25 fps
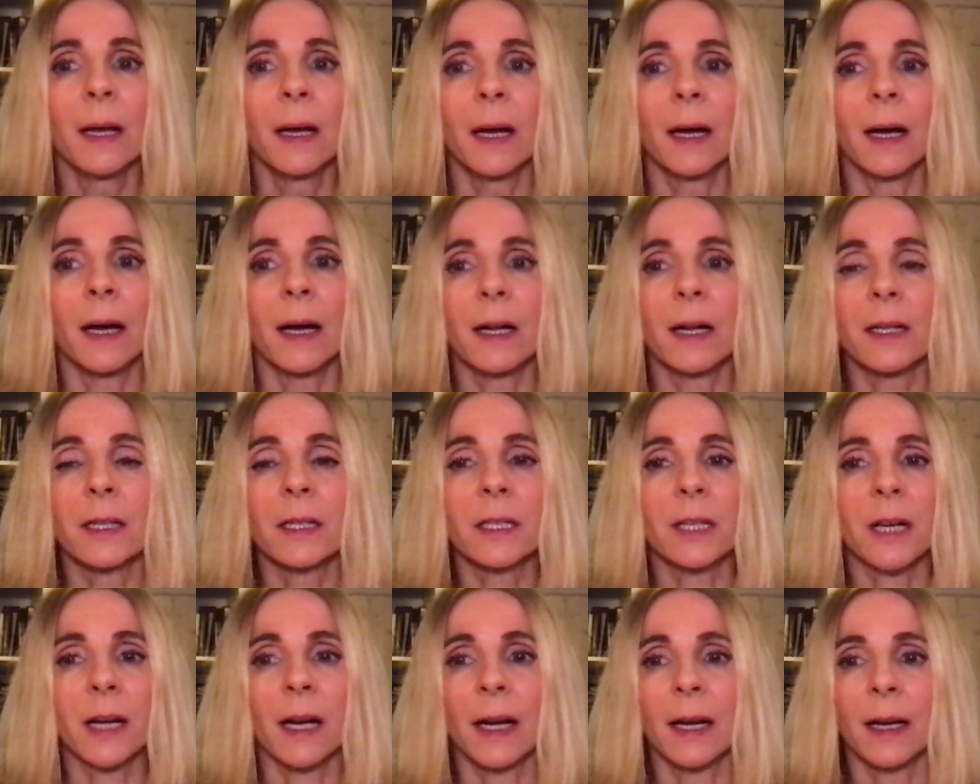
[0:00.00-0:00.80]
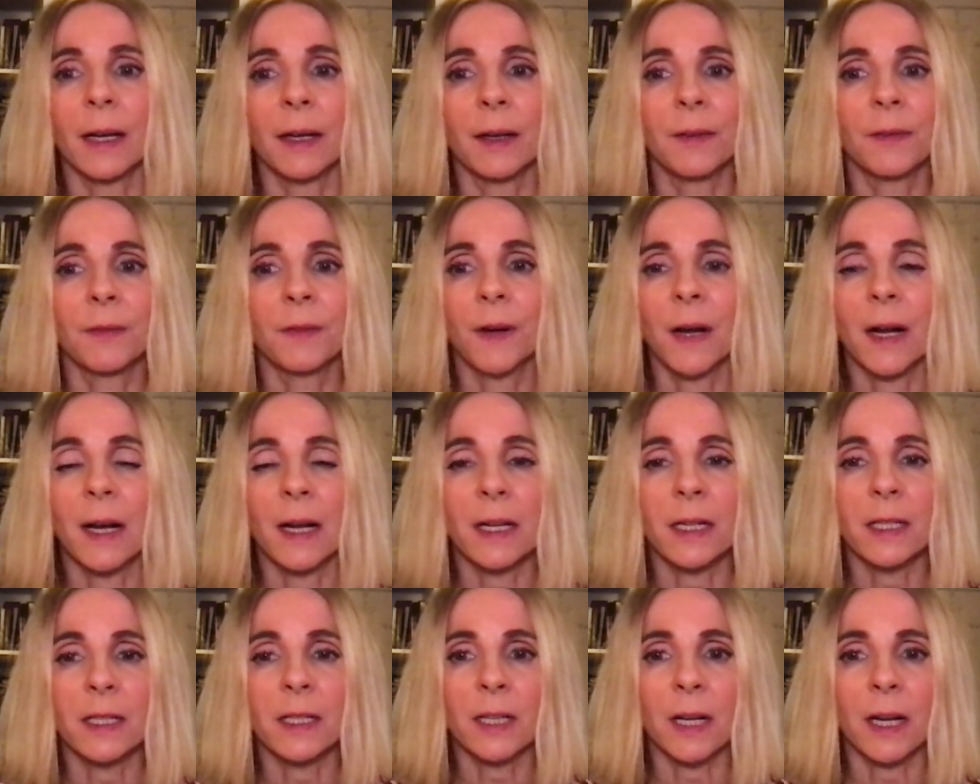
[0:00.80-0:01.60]
and I've
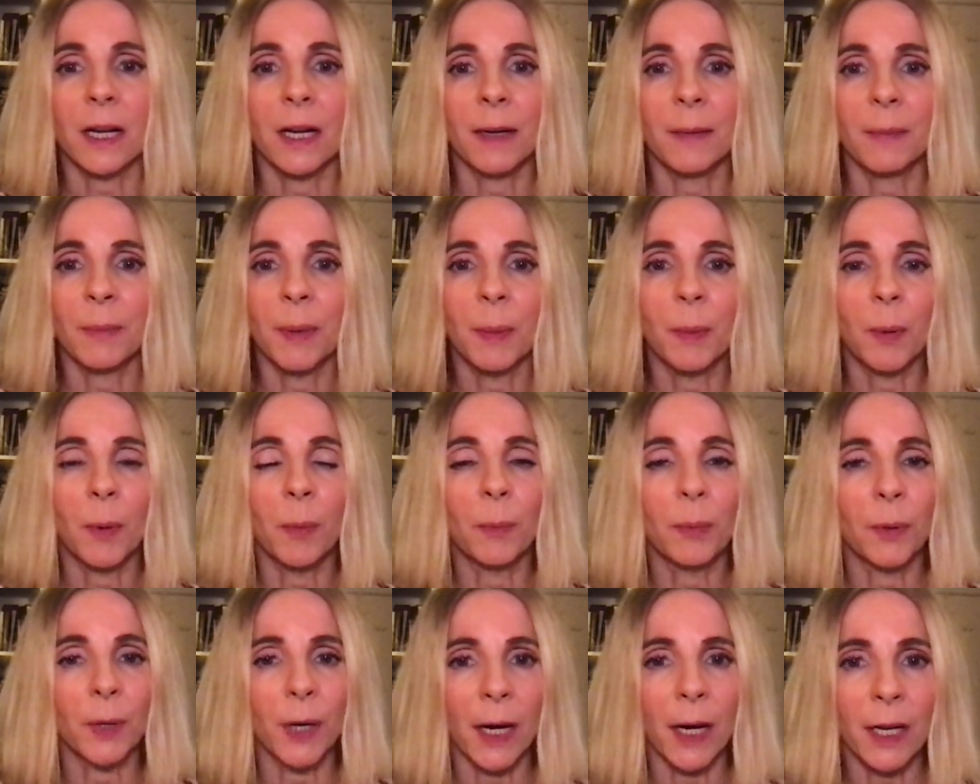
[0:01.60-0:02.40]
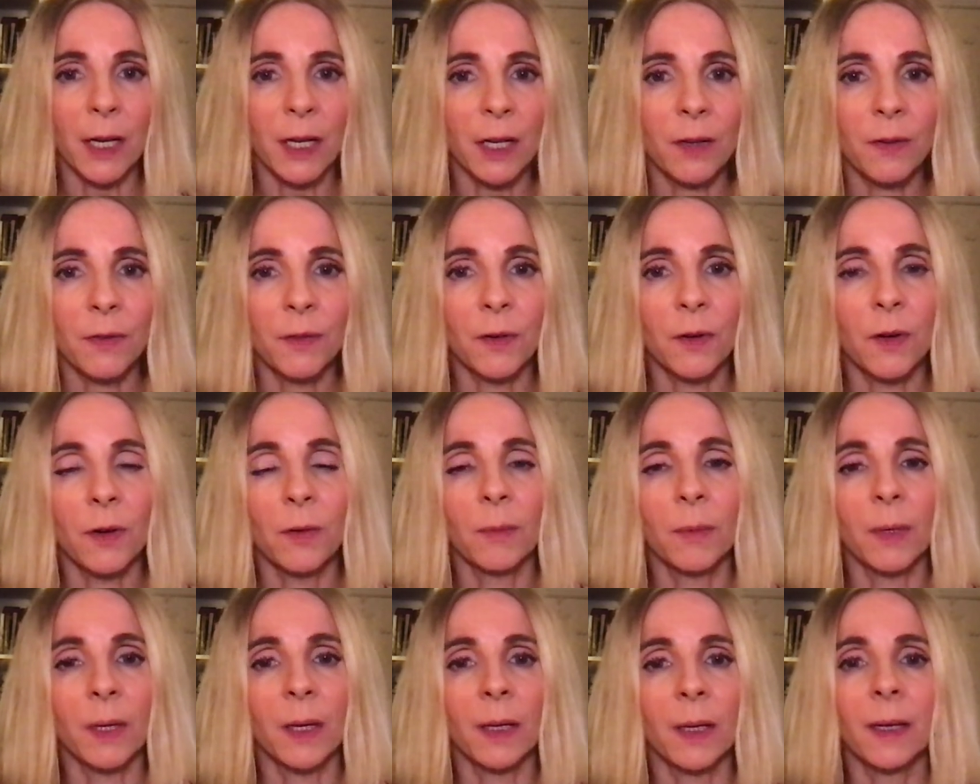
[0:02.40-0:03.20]
had uh, people praying for
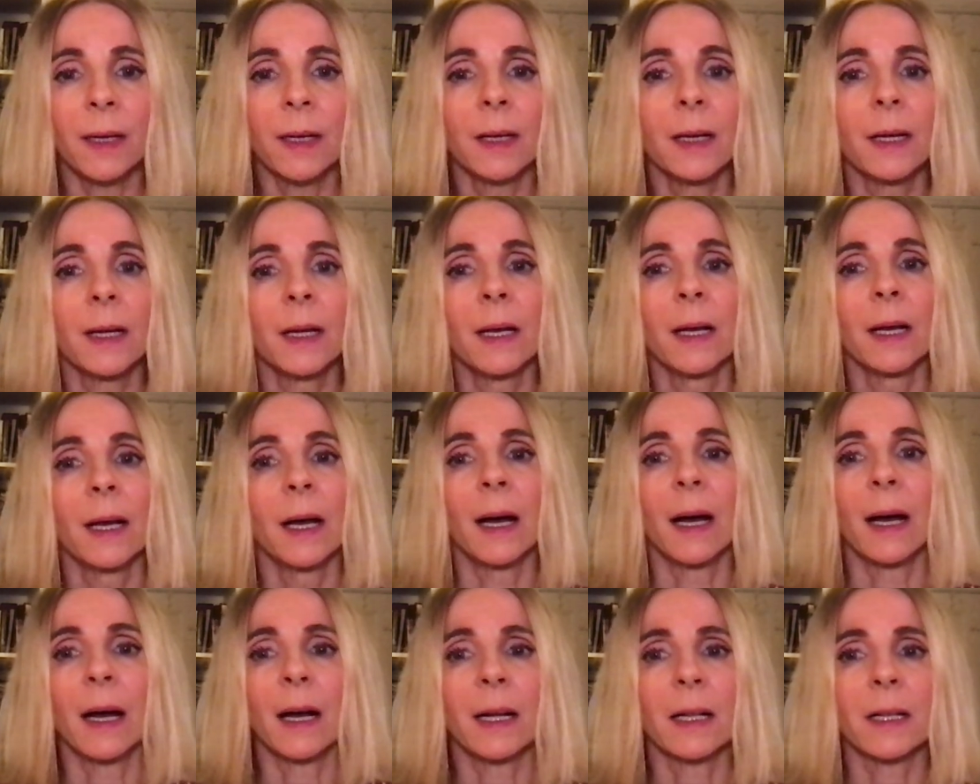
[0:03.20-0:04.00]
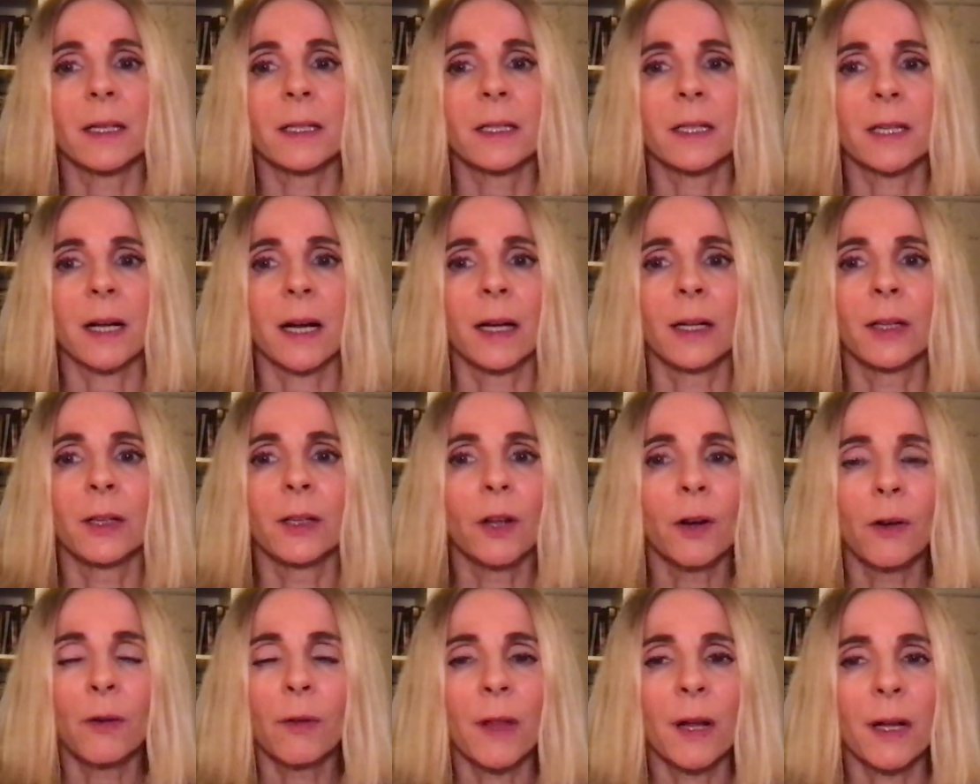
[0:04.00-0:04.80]
me, and I
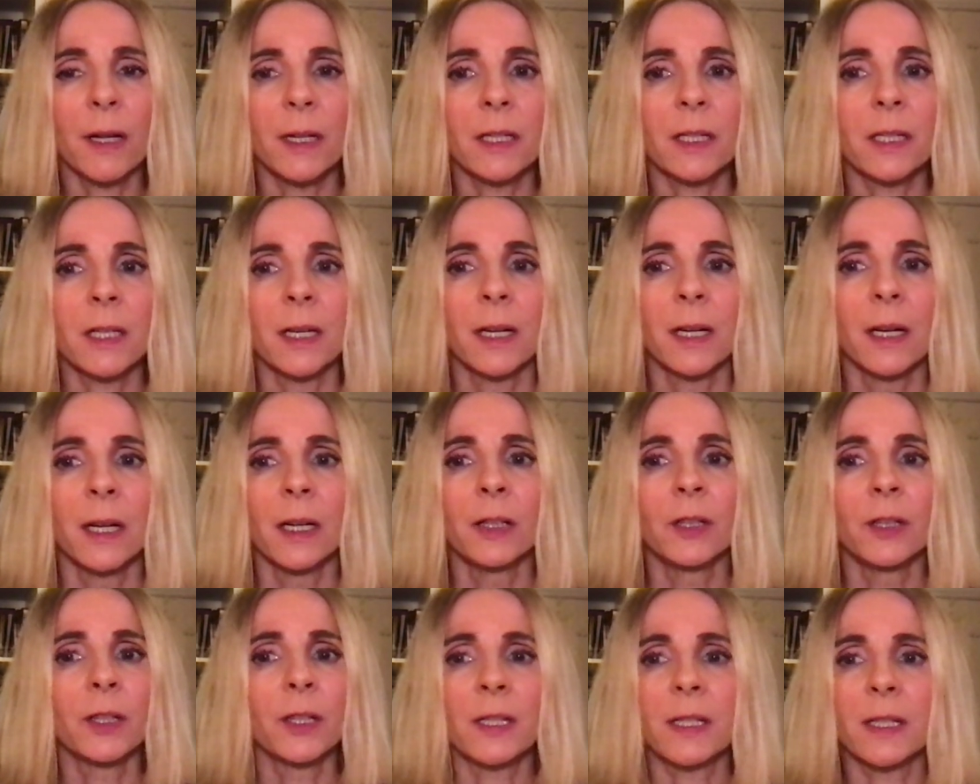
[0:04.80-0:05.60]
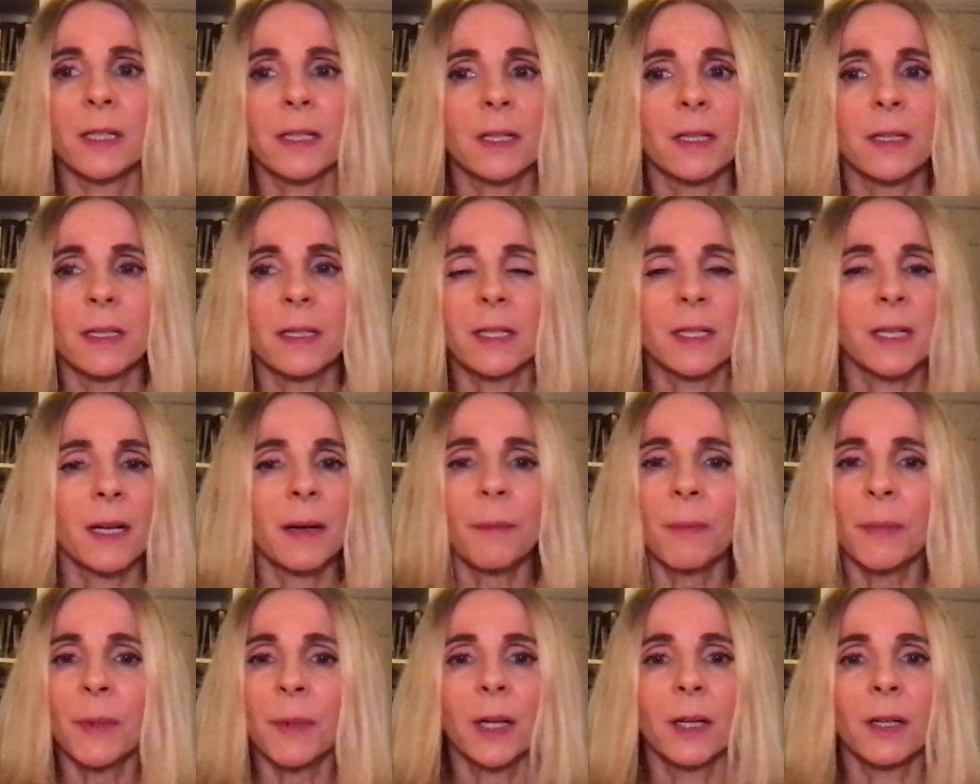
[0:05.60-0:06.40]
know that just
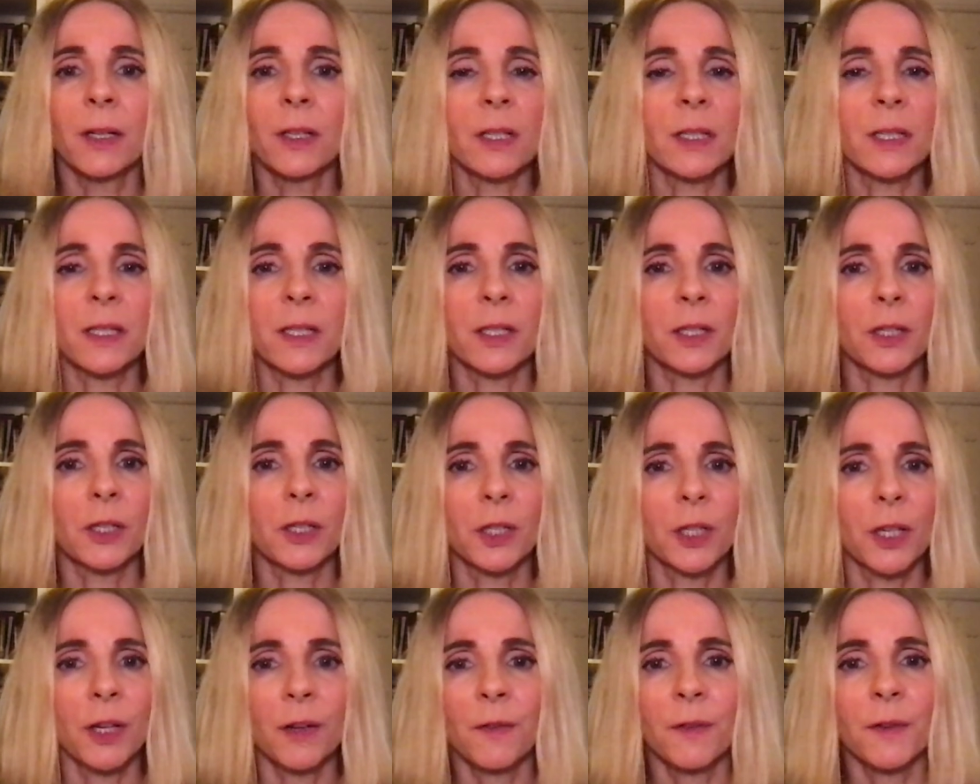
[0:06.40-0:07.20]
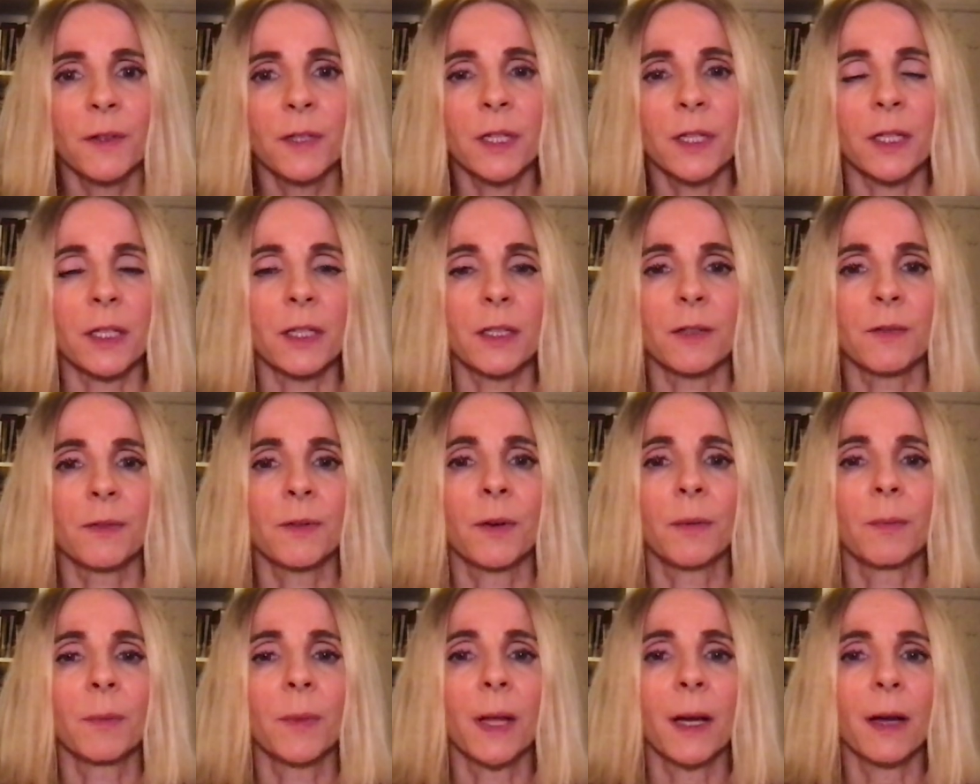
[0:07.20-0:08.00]
something just shifted
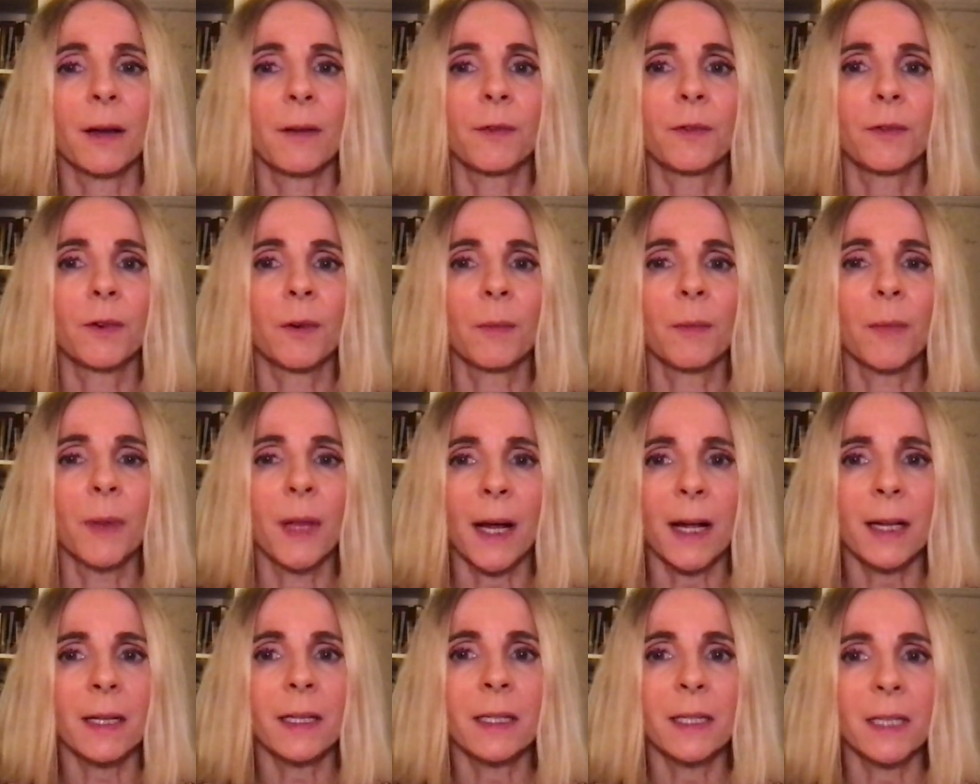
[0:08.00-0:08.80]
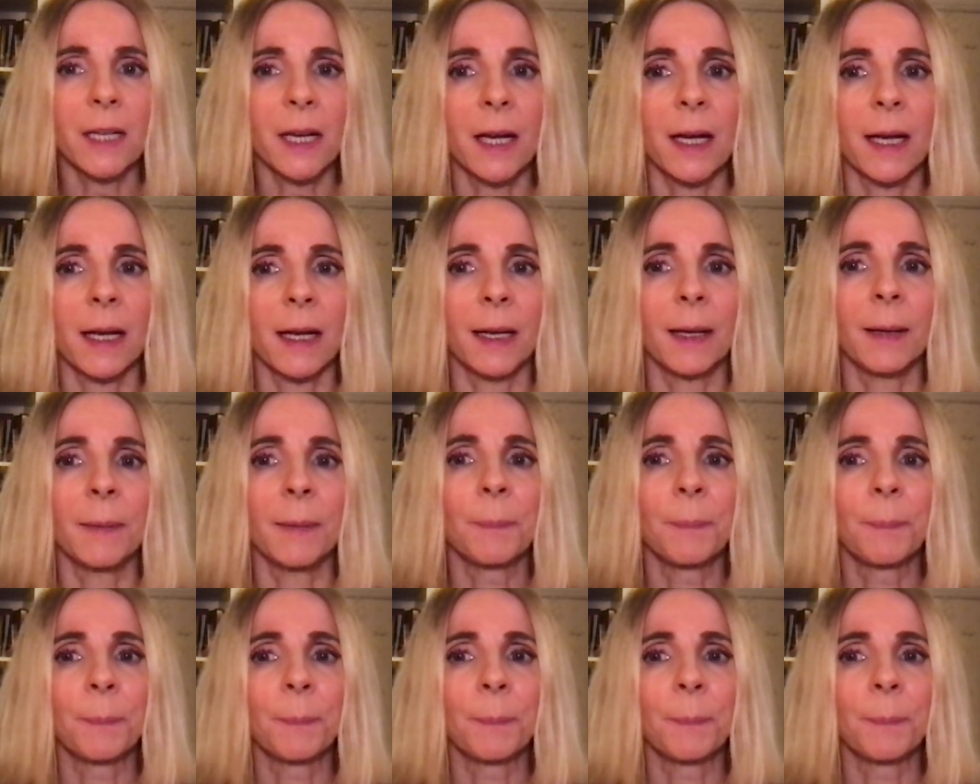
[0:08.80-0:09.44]
from that from that day